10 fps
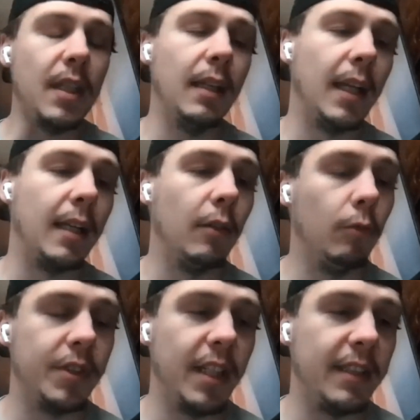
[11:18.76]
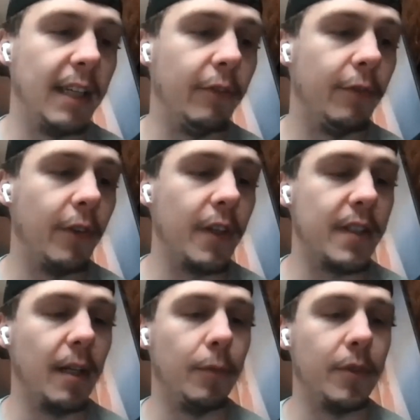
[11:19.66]
like, we'll take David, for
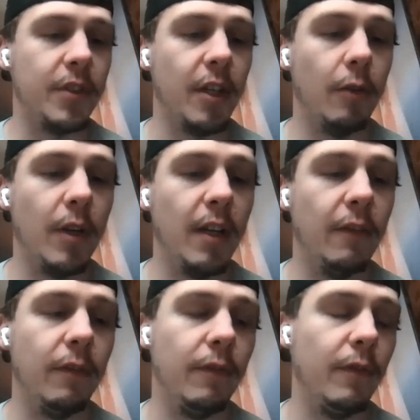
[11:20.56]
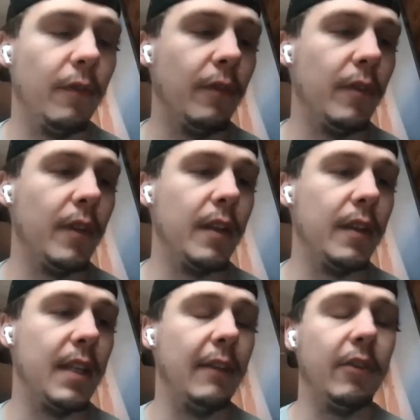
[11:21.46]
example. So if
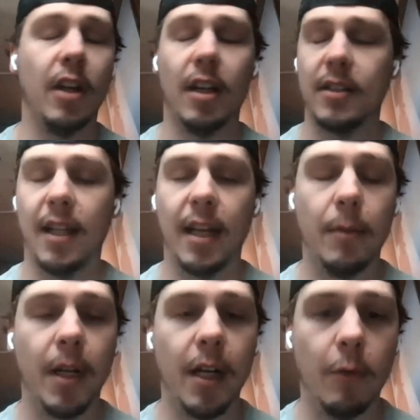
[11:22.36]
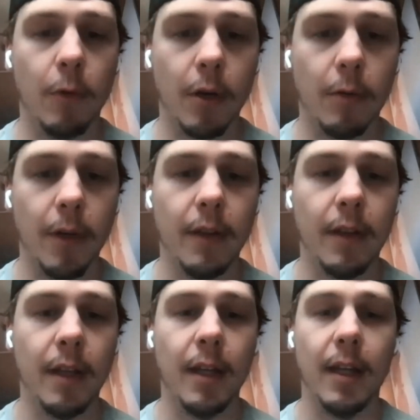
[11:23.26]
David costs a lot of money to work with
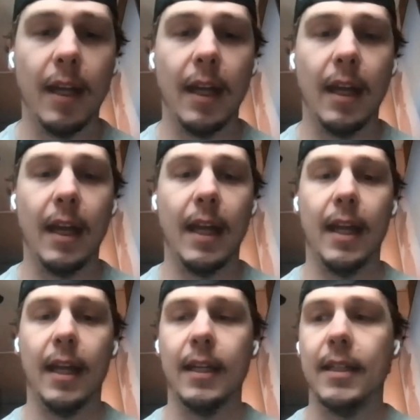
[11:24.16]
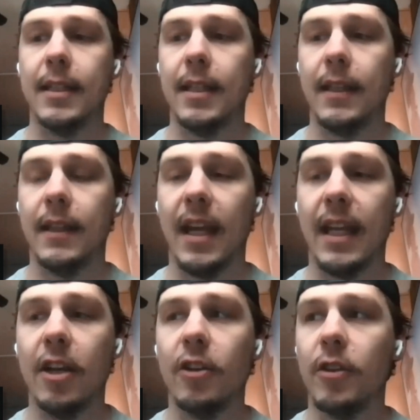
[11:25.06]
and they
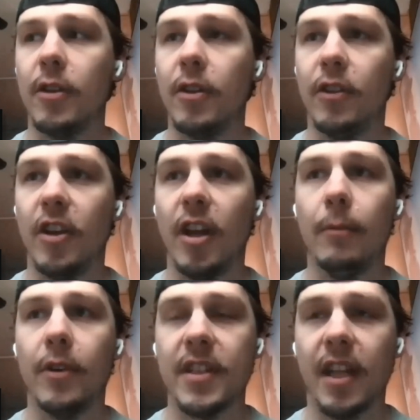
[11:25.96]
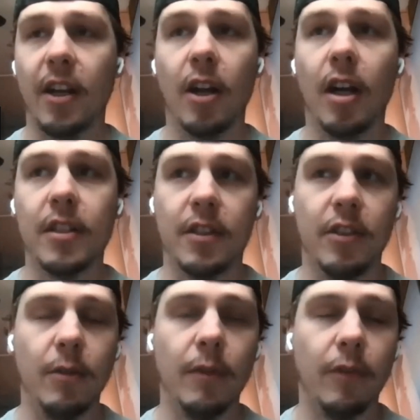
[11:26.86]
hear the numbers that it costs to
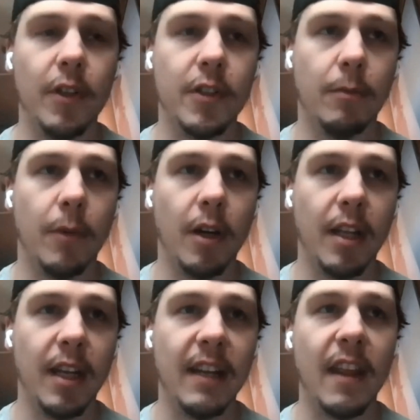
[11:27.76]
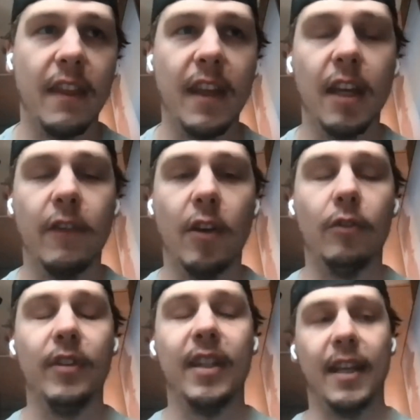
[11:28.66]
do influencer marketing, and they think of it
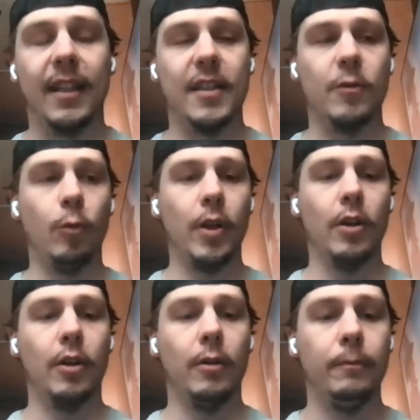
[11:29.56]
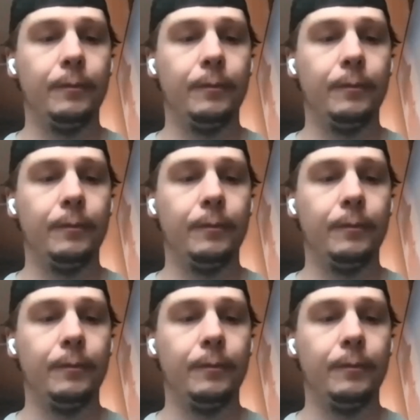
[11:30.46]
only in like this weird